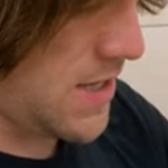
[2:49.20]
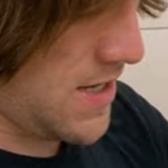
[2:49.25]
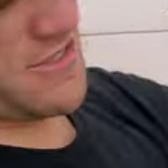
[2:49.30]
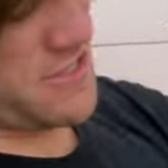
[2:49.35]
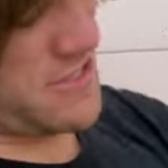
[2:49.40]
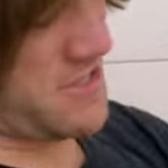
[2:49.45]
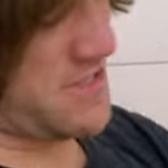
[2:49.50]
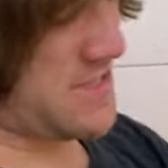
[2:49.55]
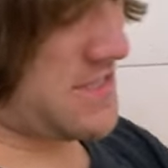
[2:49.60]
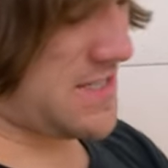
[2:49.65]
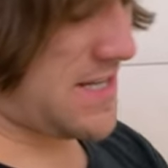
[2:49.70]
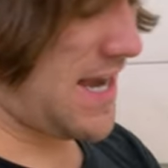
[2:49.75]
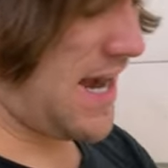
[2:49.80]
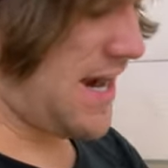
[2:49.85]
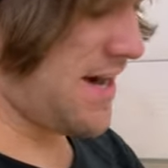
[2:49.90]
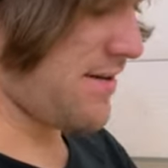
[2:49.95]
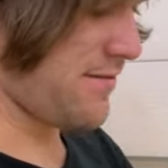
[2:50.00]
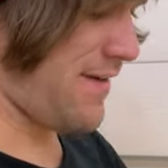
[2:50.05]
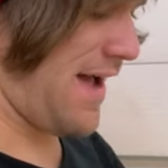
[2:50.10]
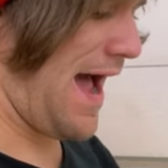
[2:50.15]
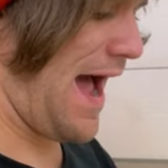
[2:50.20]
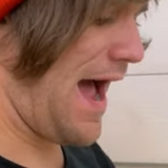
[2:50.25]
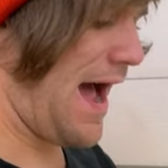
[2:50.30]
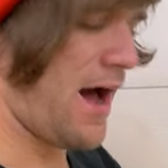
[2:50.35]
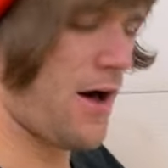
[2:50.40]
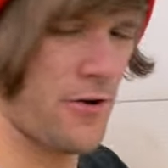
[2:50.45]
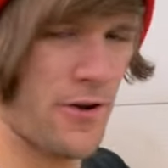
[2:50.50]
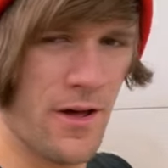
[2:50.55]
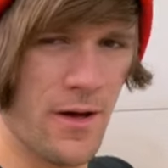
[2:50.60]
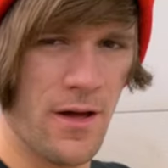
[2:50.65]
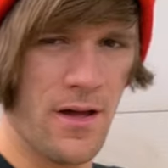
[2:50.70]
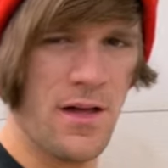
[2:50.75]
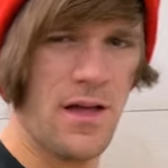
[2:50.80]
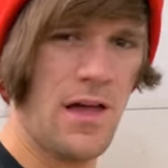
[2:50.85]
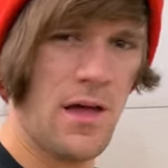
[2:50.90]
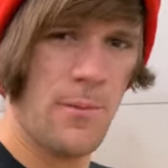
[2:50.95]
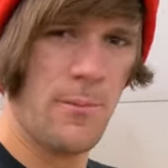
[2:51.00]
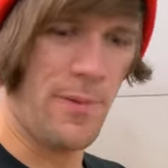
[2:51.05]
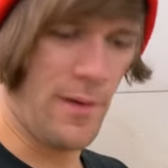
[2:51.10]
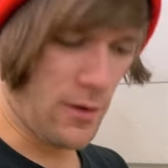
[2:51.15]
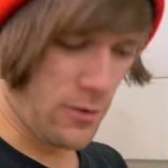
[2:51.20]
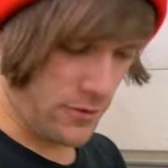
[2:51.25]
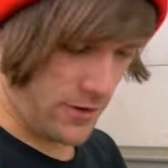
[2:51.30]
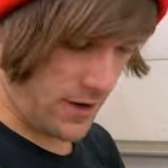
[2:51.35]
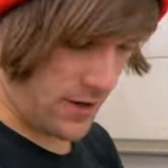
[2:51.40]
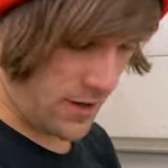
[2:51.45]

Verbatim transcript: So this is kind of a how to build a